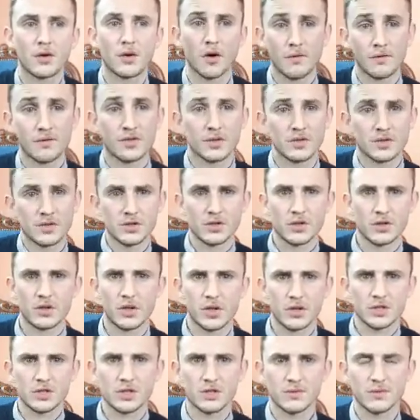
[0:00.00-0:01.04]
confidence in
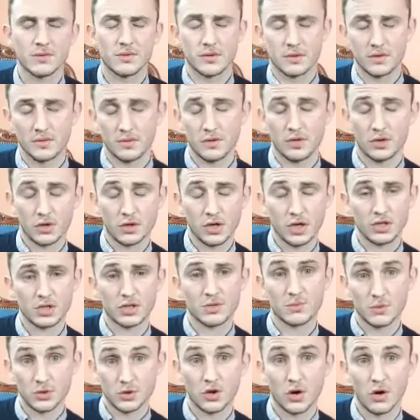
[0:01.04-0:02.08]
your
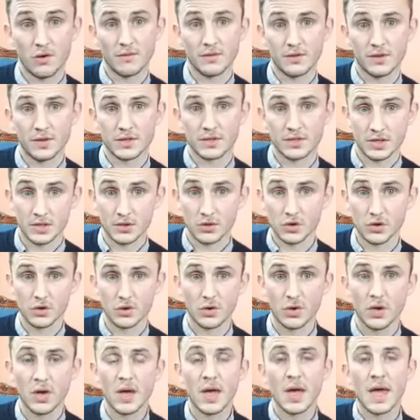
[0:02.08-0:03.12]
customers' confidence in
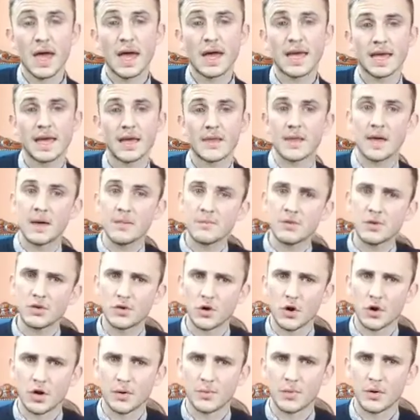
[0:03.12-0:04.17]
you, and get them to
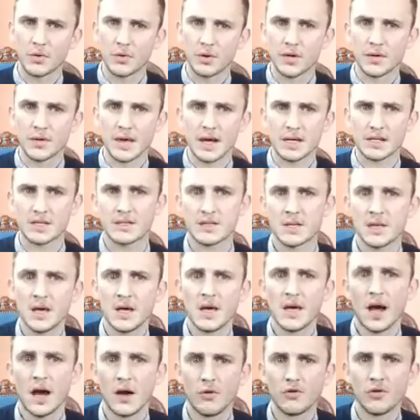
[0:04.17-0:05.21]
talk about you. That's
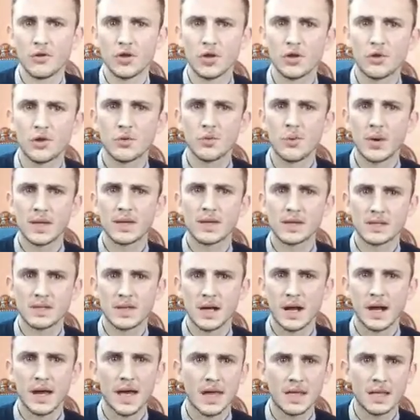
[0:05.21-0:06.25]
a really good way to
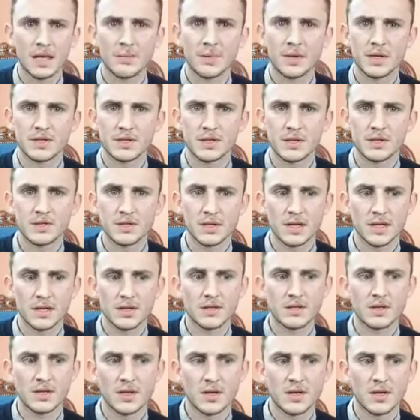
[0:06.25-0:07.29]
start any business,
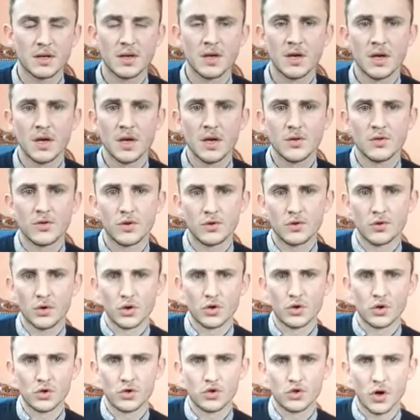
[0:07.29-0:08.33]
is to do
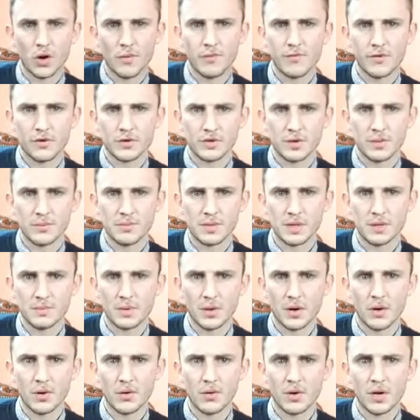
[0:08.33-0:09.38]
a good job for some
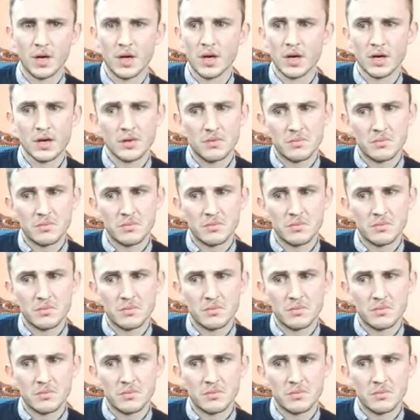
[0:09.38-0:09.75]
people.